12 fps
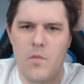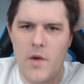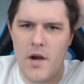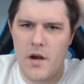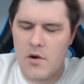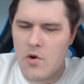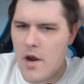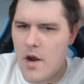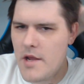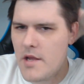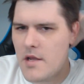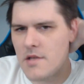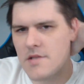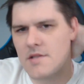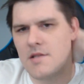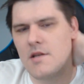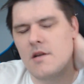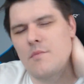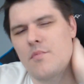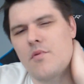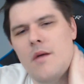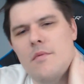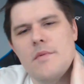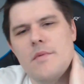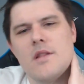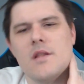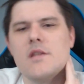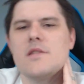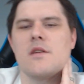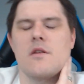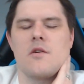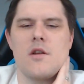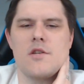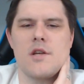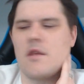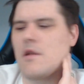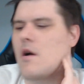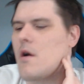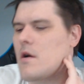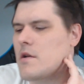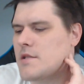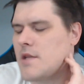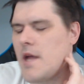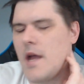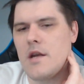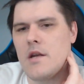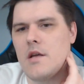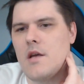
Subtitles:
Cray is going to probably be the list that are crutching on the hardest, and